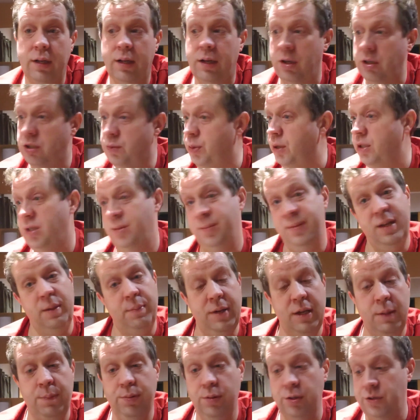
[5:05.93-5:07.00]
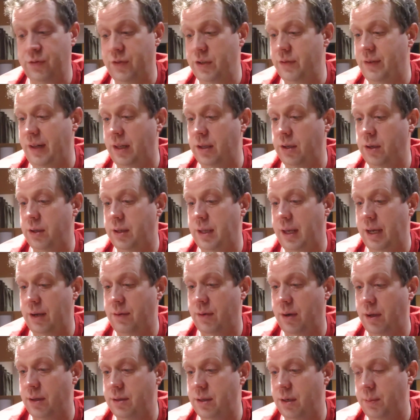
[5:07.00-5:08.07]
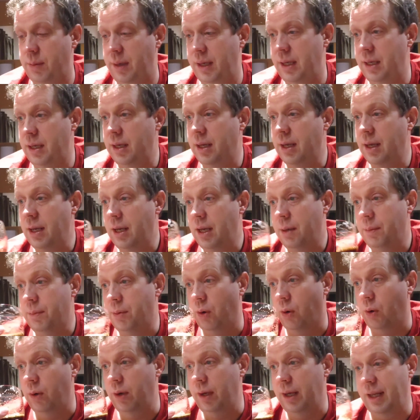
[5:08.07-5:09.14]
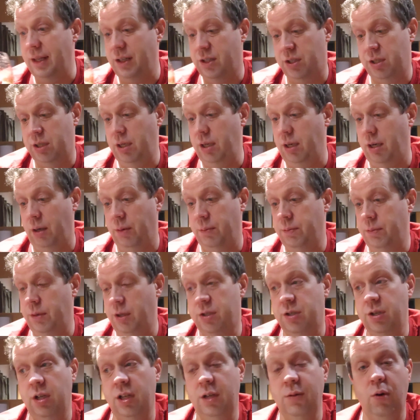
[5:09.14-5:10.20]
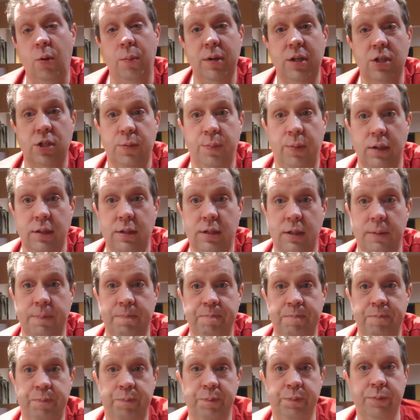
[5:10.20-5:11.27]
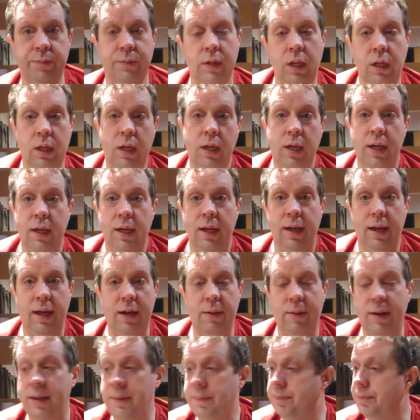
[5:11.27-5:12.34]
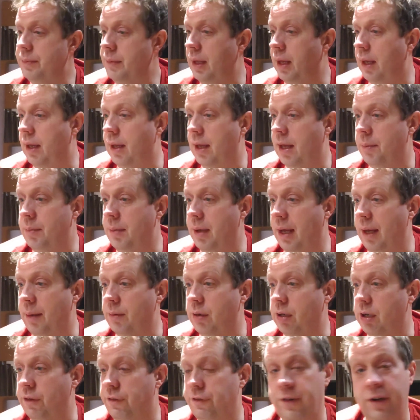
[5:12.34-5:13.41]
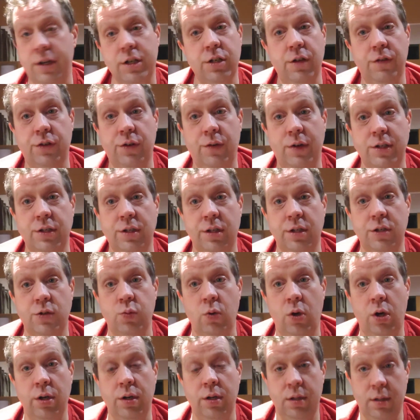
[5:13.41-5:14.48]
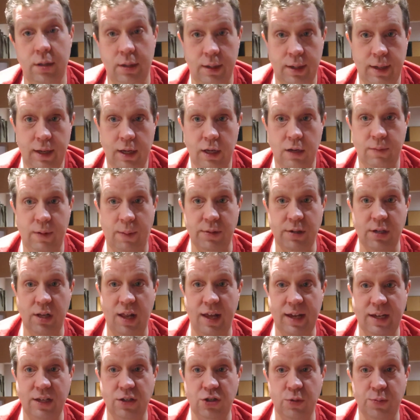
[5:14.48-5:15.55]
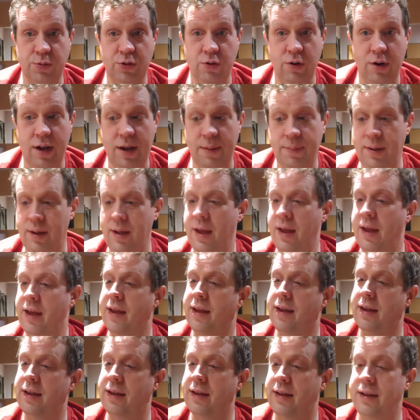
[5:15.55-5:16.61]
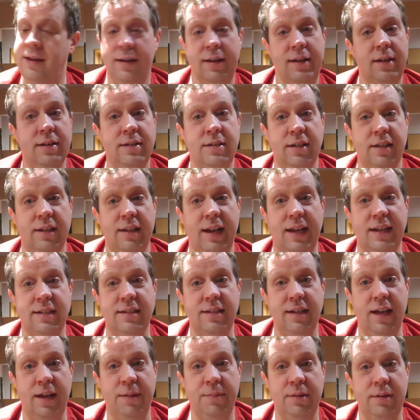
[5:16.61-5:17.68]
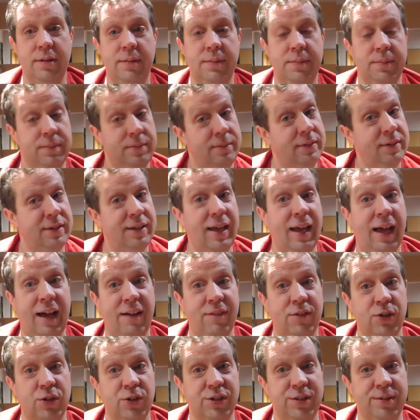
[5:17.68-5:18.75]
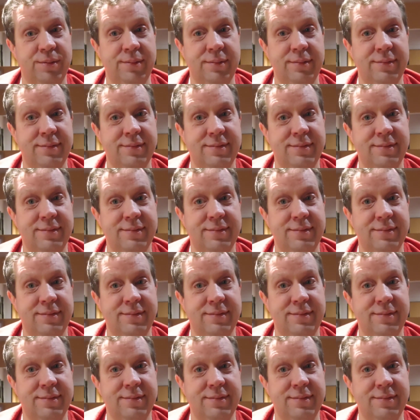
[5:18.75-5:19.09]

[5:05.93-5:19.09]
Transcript: You know, it's possibly a B plus for the value there rather than a B, but it's, you know, you certainly won't be disappointed. Anyway, I'm going to finish off the rest of this one. Remember to like and subscribe. Till the next time, have a good one.